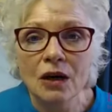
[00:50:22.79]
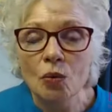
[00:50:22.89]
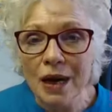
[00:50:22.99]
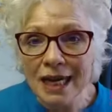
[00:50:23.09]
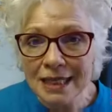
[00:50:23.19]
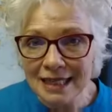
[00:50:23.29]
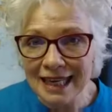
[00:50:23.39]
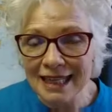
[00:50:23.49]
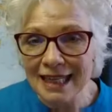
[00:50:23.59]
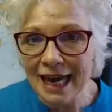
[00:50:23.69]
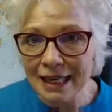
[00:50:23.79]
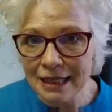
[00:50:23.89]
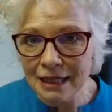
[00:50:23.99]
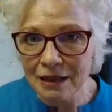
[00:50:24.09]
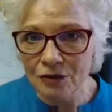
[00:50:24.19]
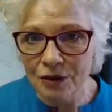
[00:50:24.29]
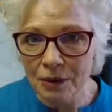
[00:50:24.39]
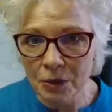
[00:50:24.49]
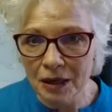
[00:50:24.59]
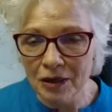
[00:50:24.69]
Wednesday, the 19th of
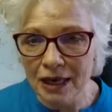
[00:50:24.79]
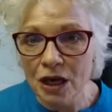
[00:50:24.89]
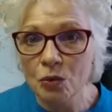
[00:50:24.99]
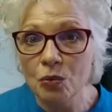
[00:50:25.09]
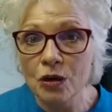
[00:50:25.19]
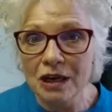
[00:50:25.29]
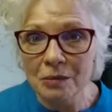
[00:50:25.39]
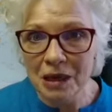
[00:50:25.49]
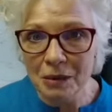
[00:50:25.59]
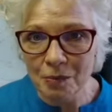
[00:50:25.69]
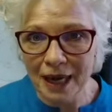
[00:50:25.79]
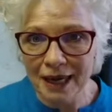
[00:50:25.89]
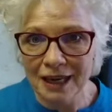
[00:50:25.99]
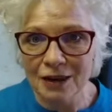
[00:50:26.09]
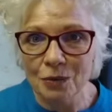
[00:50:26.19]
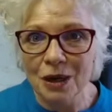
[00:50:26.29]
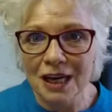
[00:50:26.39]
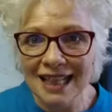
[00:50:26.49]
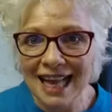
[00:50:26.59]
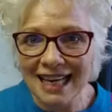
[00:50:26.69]
February, we're going to meet back here,
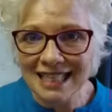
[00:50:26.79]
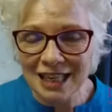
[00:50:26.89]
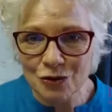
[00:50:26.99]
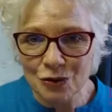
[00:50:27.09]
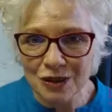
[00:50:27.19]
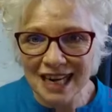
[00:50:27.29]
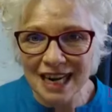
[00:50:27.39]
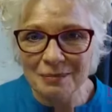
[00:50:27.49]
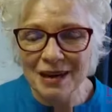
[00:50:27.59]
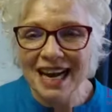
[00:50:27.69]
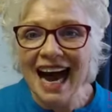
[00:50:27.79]
1:00 Central Time.